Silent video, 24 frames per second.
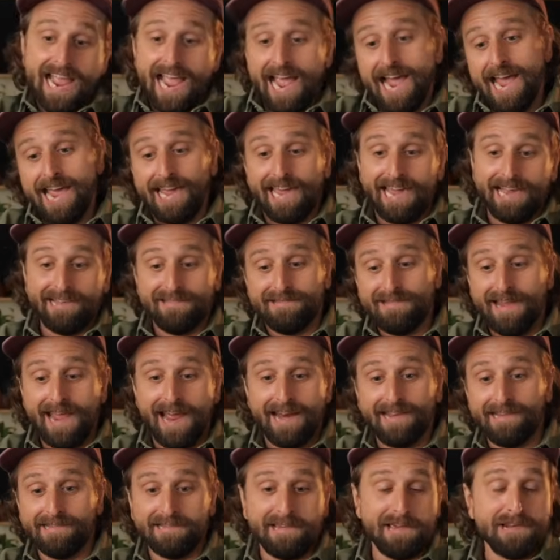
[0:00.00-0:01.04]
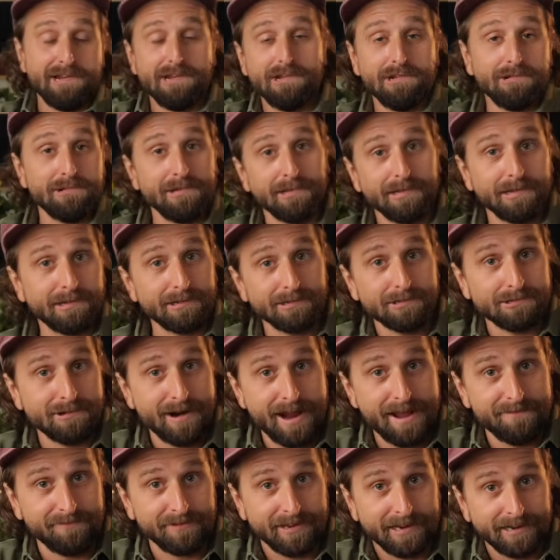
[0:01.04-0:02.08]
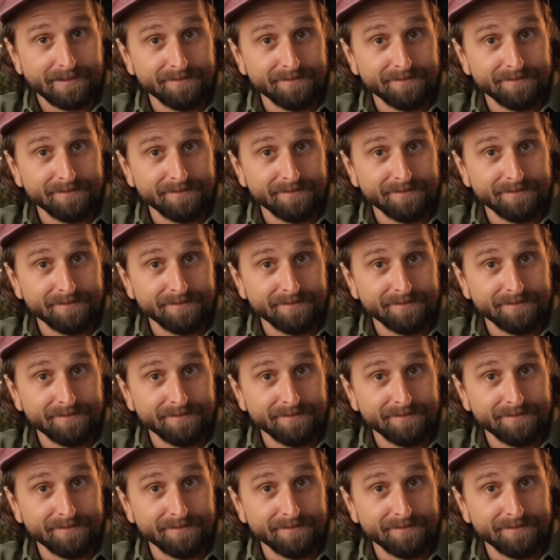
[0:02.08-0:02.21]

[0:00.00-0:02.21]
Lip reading: I guess daddy's gonna do a little traveling.